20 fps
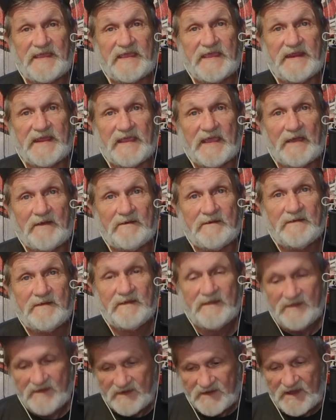anyhow.
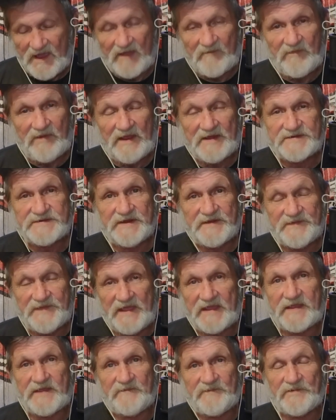God bless you, and
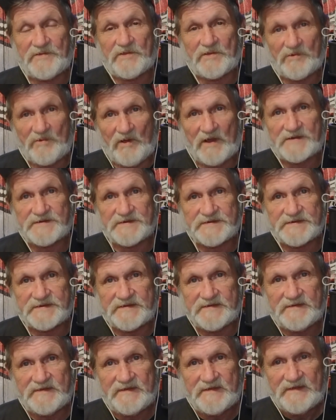thank you for your questions.
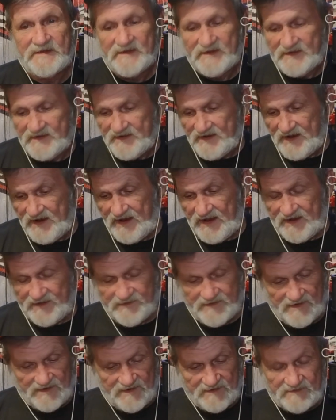And
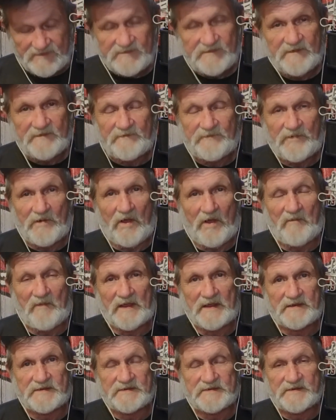for
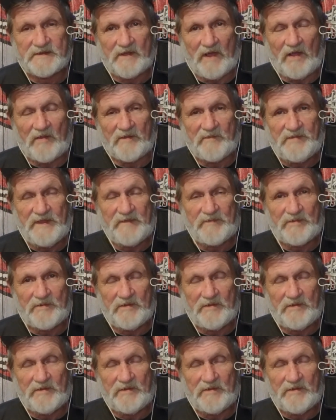all the people who